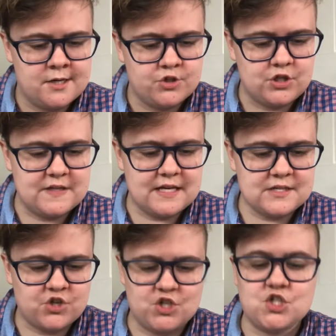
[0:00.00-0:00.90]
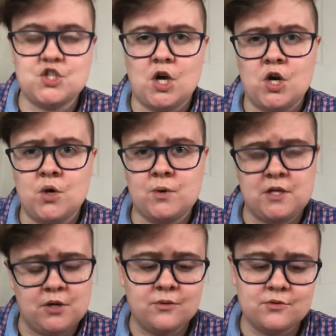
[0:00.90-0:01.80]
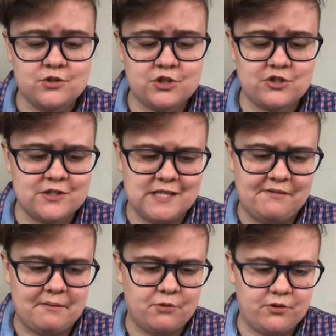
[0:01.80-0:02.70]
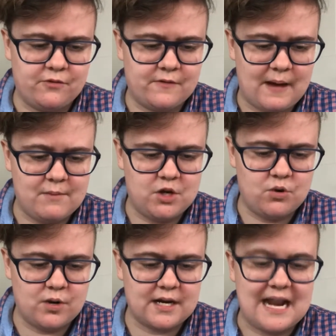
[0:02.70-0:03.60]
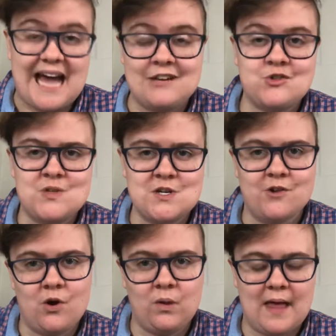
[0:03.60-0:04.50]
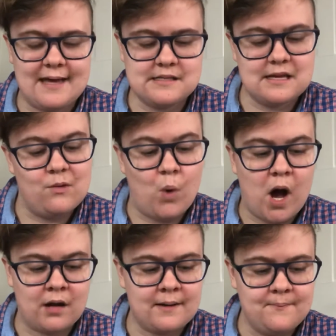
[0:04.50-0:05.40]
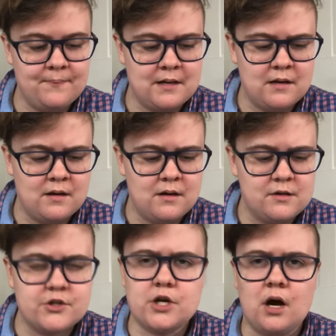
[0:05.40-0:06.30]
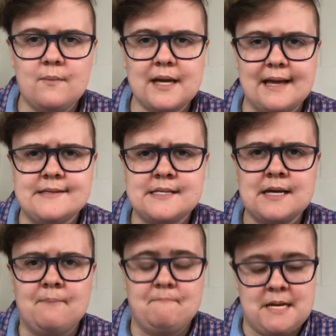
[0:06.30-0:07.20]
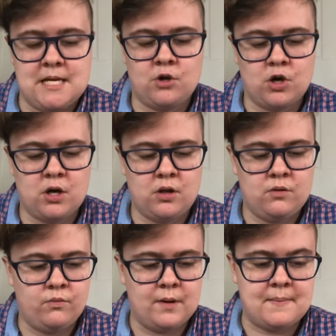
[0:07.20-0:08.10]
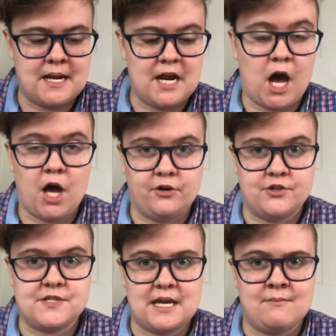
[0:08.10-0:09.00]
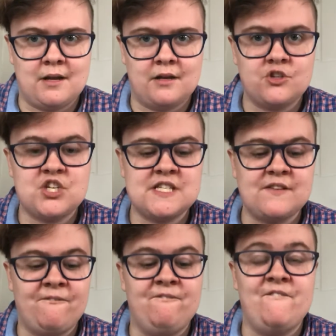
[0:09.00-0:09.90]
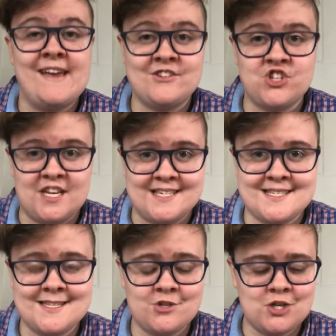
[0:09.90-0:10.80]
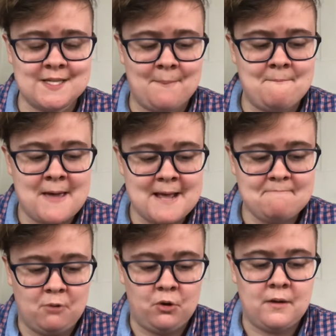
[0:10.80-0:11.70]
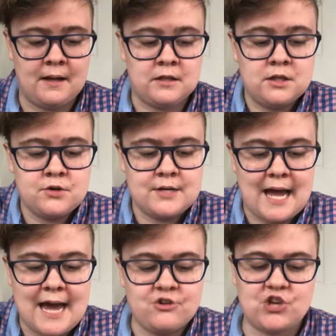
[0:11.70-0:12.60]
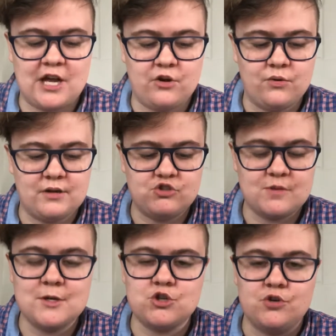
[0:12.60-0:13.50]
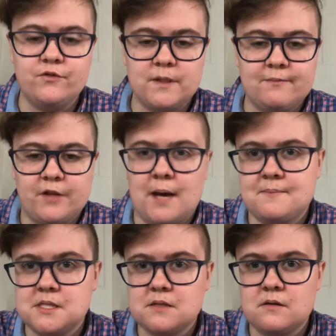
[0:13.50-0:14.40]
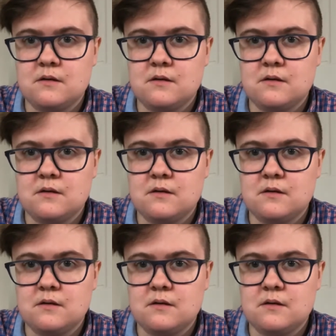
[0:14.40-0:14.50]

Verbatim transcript: She thinks she's so cute. She's just living proof that manure can actually grow legs and walk. To call Mackenzie a mean girl would be an understatement. She's vicious. She's a pit bull in glittery eyeshadow and Jimmy Choo flip-flops.